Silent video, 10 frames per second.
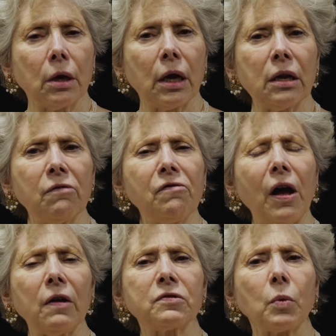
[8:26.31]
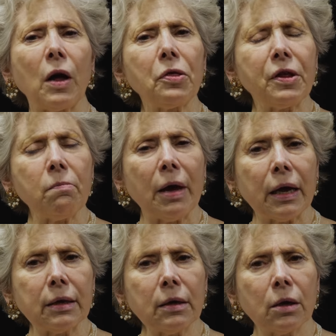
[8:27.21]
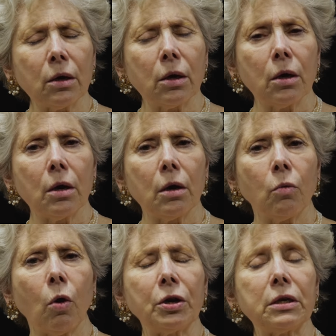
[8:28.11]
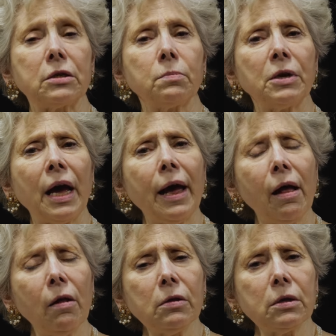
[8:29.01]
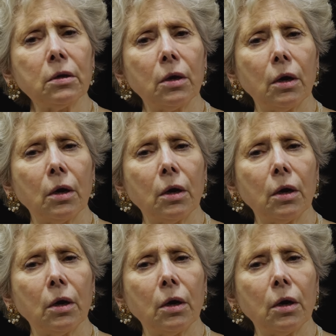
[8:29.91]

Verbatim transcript: It involves wealthy men wanting to be held,